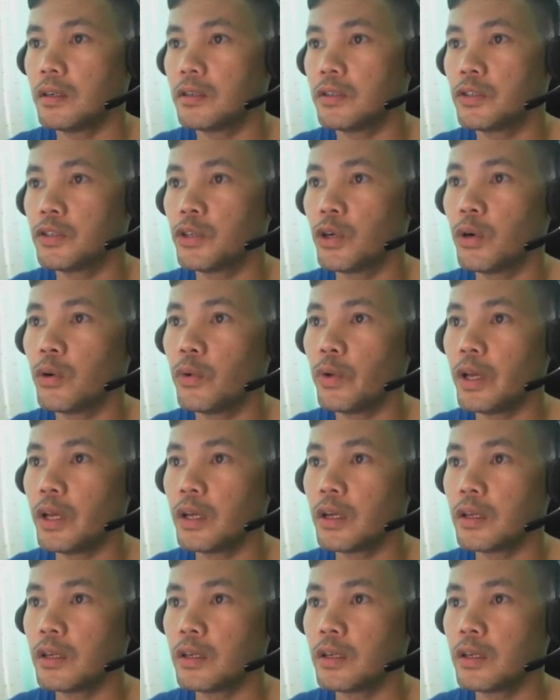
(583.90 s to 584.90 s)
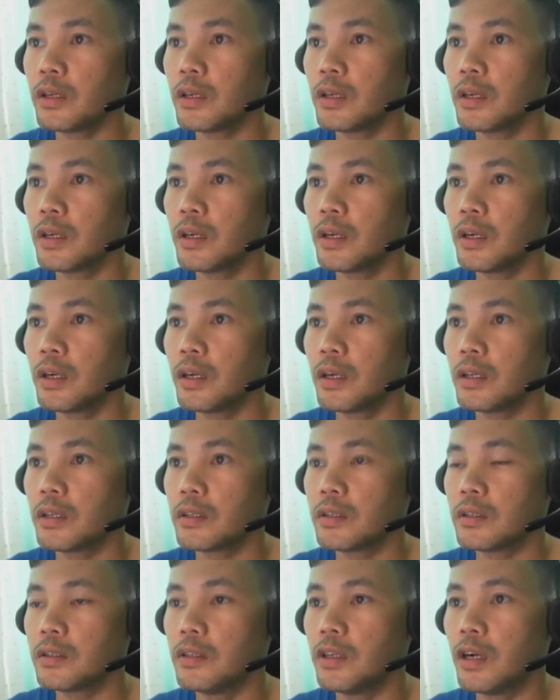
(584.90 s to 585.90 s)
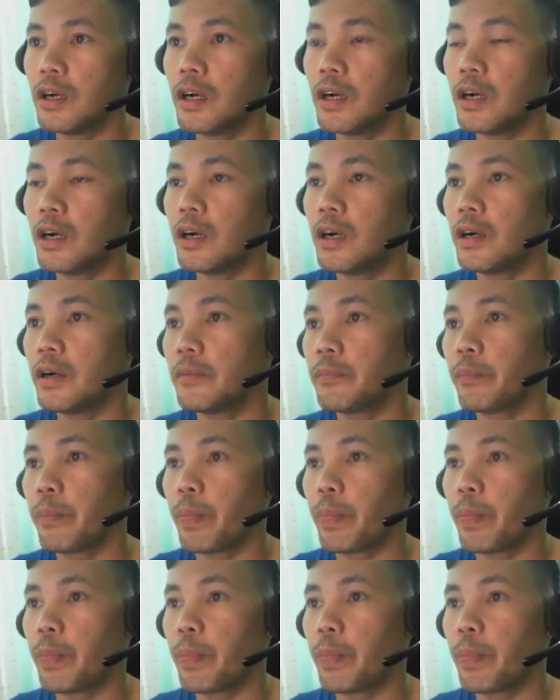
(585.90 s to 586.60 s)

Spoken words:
showing the